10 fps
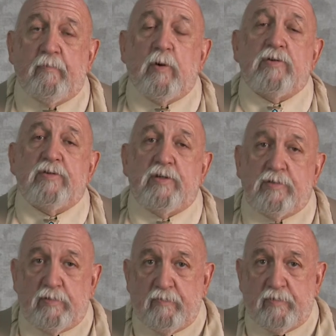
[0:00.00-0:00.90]
emergency
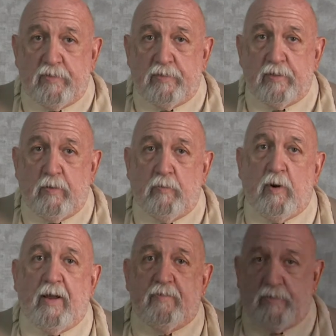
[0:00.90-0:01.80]
services
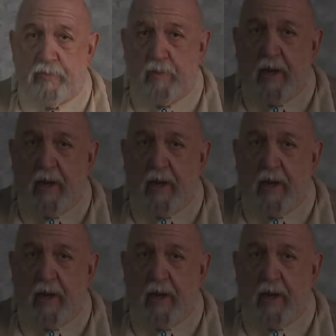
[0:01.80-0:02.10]
arrive at your